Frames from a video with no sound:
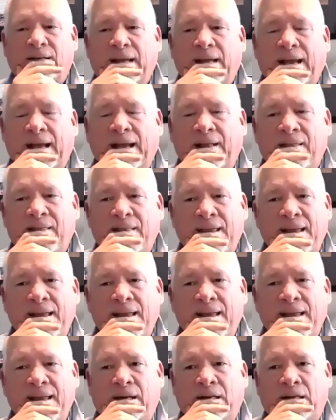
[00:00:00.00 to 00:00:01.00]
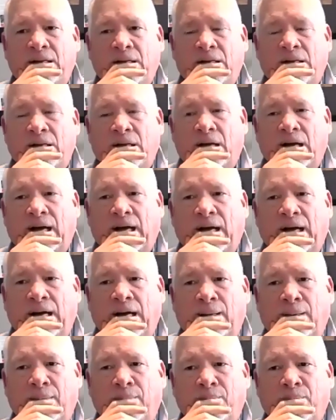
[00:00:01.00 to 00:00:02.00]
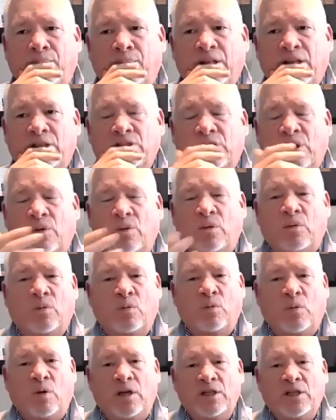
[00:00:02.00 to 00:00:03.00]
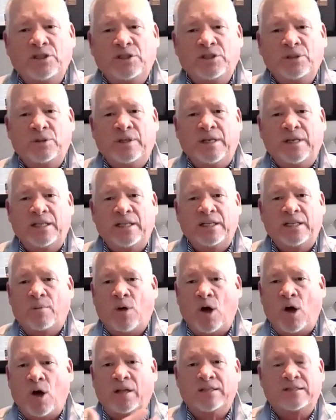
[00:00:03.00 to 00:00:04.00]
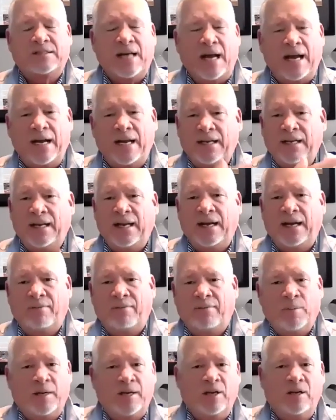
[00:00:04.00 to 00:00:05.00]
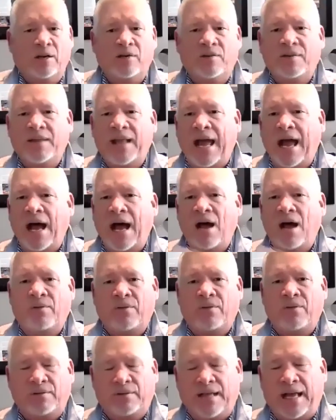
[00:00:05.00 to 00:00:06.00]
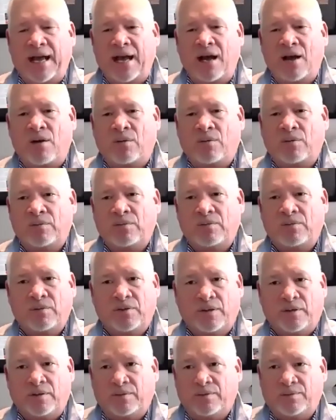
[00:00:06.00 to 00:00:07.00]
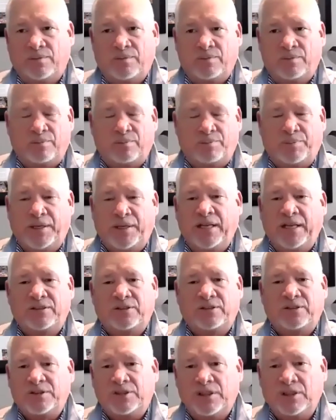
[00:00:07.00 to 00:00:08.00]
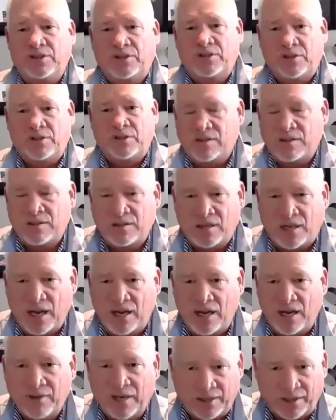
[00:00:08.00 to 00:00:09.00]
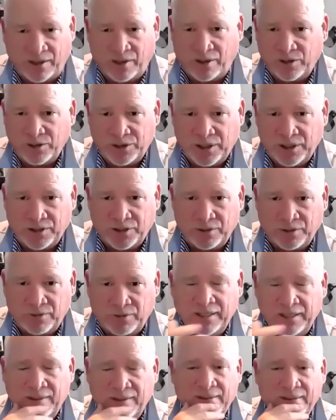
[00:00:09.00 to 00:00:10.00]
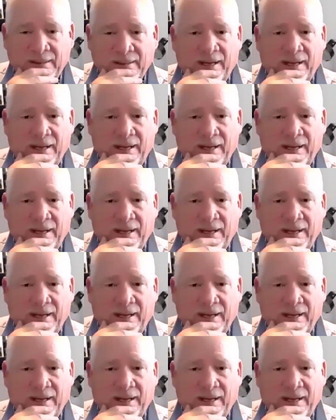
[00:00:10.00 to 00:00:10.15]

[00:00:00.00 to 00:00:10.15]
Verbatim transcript: And then um, so once you get them all excited and get everybody up, now now the piece de resistance is the contract negotiation, right?